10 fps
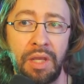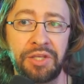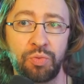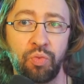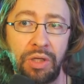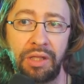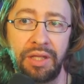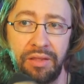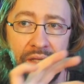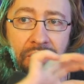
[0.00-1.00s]
is
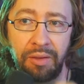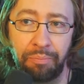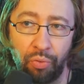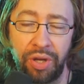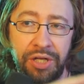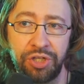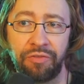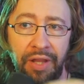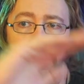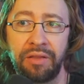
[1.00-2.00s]
really the the bridge
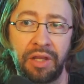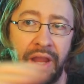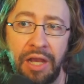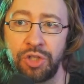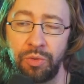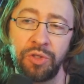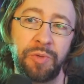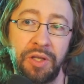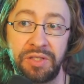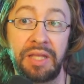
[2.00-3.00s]
of like the
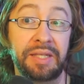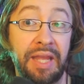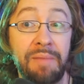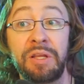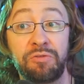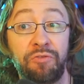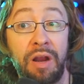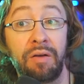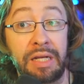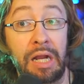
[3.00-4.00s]
casuals because it's a game that's
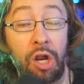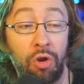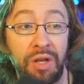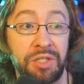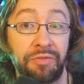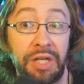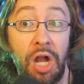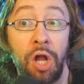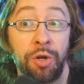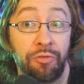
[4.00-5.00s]
very
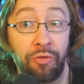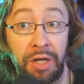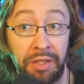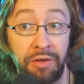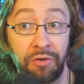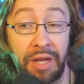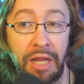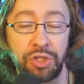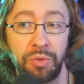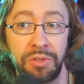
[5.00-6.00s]
aggressively unfriendly for
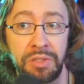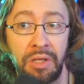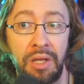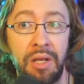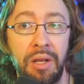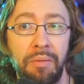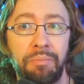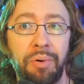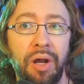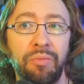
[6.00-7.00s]
casuals
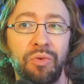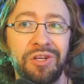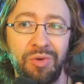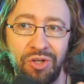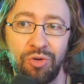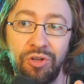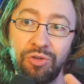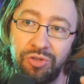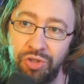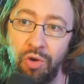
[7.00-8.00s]
but when you
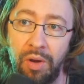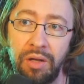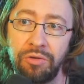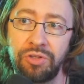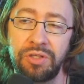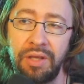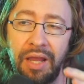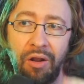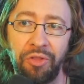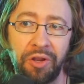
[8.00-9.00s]
introduce duos
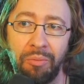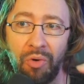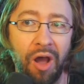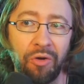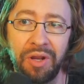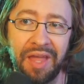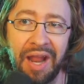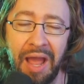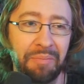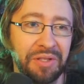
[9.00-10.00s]
and all the camaraderie
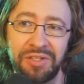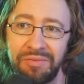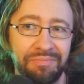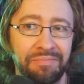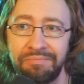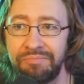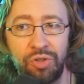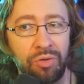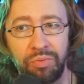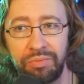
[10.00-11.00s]
that happens and
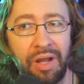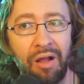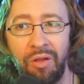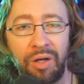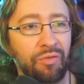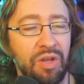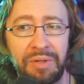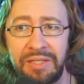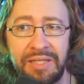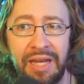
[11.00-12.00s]
dude, how long have
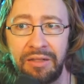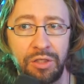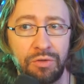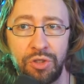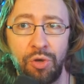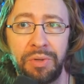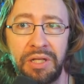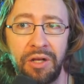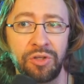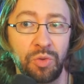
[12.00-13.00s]
we been saying this for so
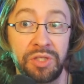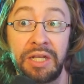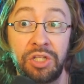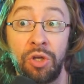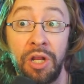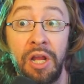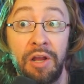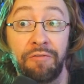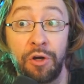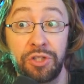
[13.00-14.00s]
many years? Where it's like, dude,
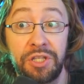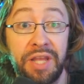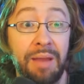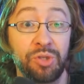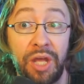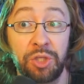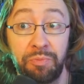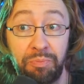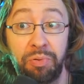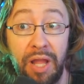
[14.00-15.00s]
versus games, let us
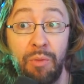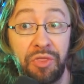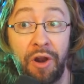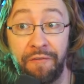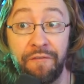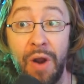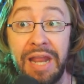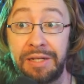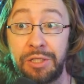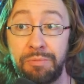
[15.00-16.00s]
play with our
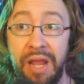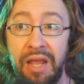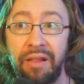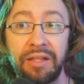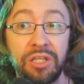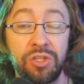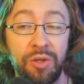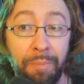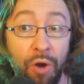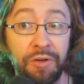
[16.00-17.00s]
friends, man. Like yeah. this is
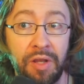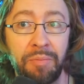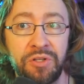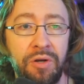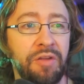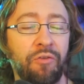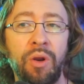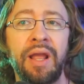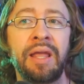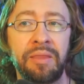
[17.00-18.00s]
the perfect opportunity
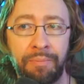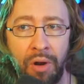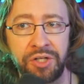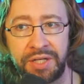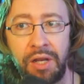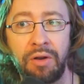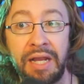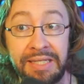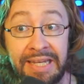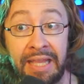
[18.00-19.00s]
for it, and the Project mm-hmm. L
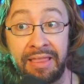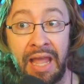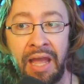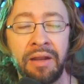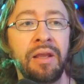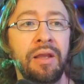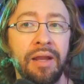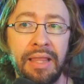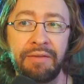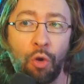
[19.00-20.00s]
guys get that,
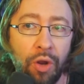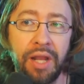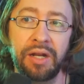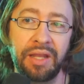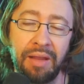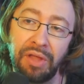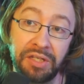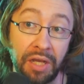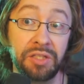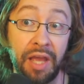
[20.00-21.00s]
and they've created a game
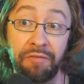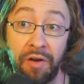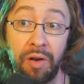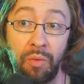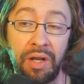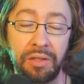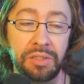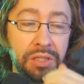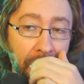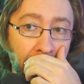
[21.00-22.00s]
that does that very well.
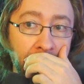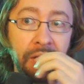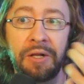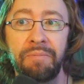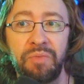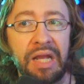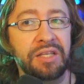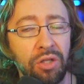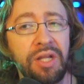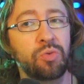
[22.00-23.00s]
So
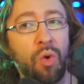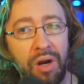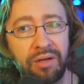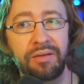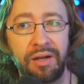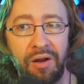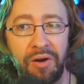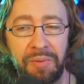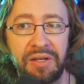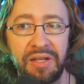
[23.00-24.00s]
it still needs work, in
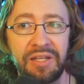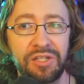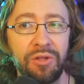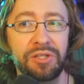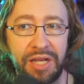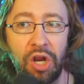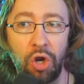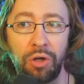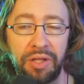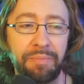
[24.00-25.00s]
our opinion. It still is like
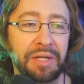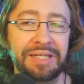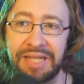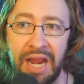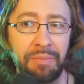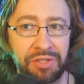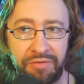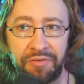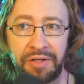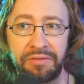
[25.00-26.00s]
early, but damn,
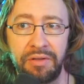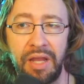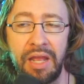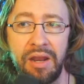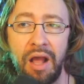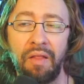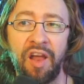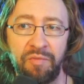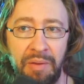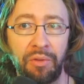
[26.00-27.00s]
is it fun? And a
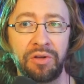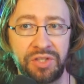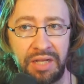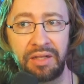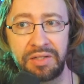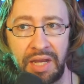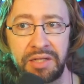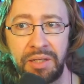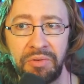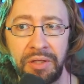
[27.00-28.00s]
lot of people are saying the
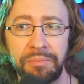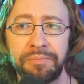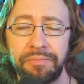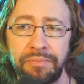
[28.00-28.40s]
exact same thing.